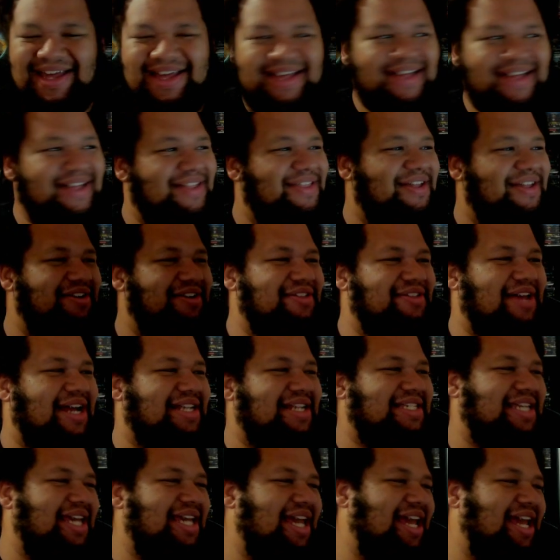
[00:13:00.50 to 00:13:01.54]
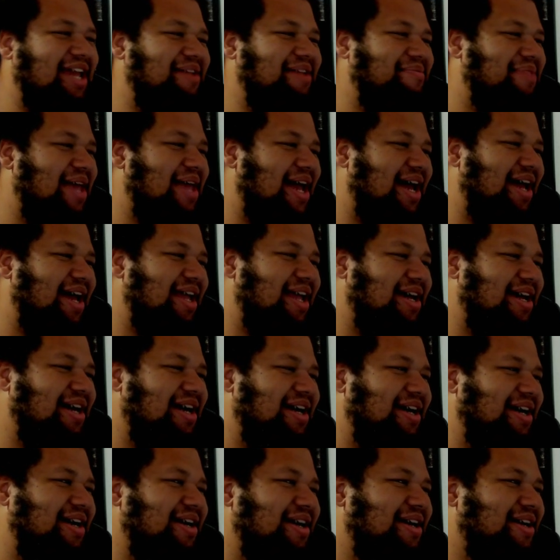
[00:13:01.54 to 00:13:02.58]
they're that team that